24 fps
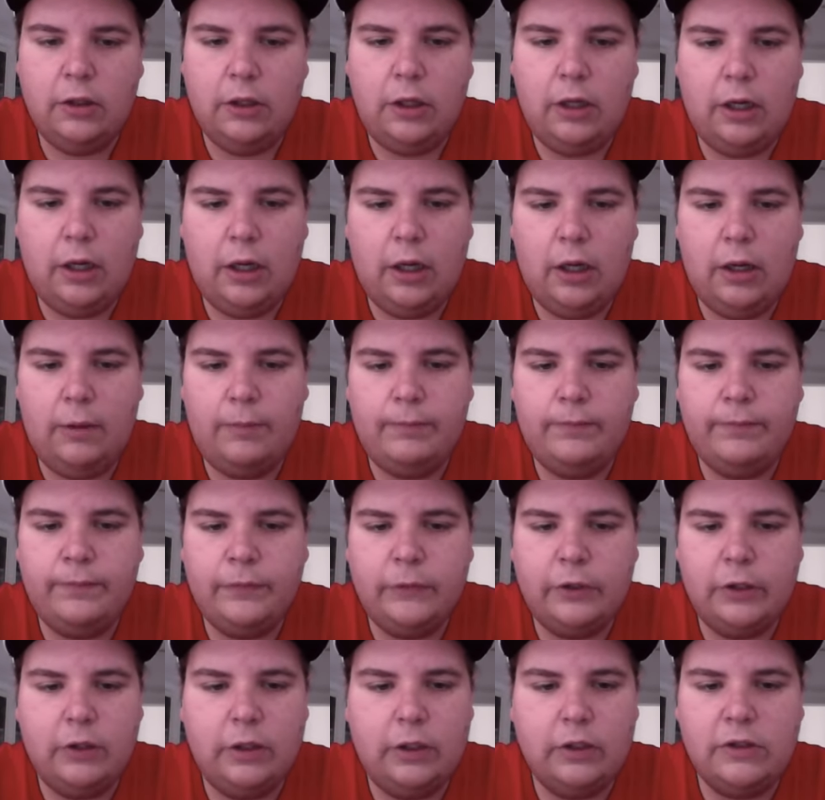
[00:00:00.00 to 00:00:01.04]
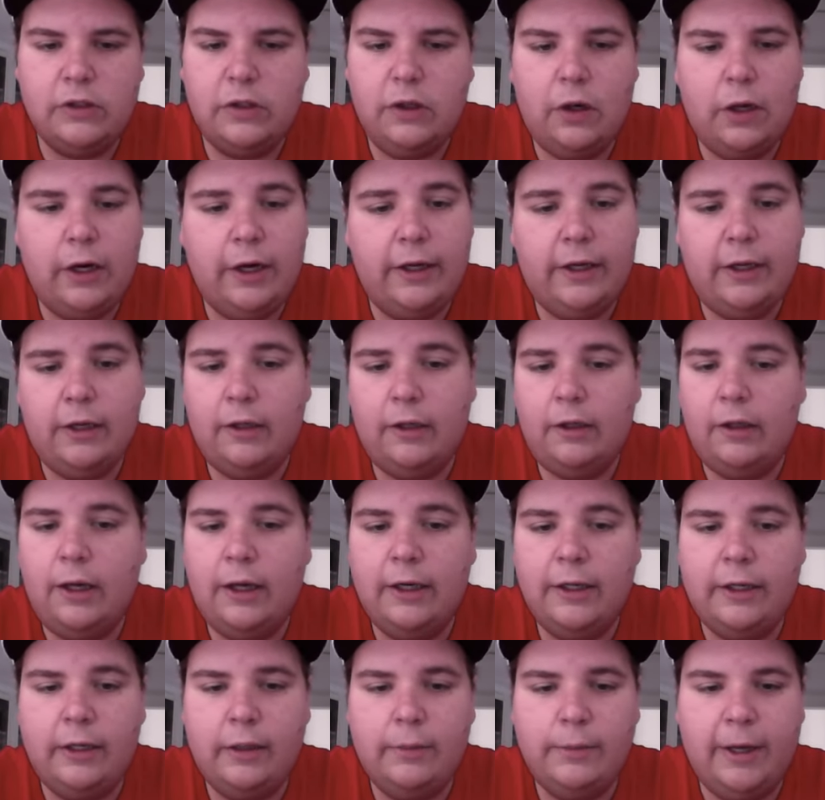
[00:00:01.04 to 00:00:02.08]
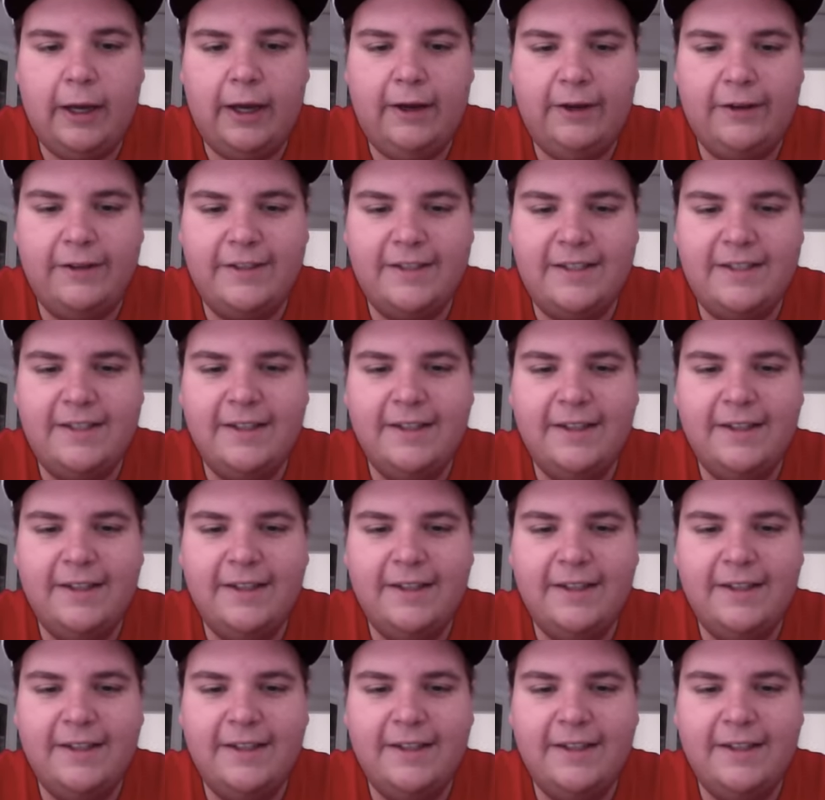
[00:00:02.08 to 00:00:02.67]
Um, sorry, I get a lot of emails.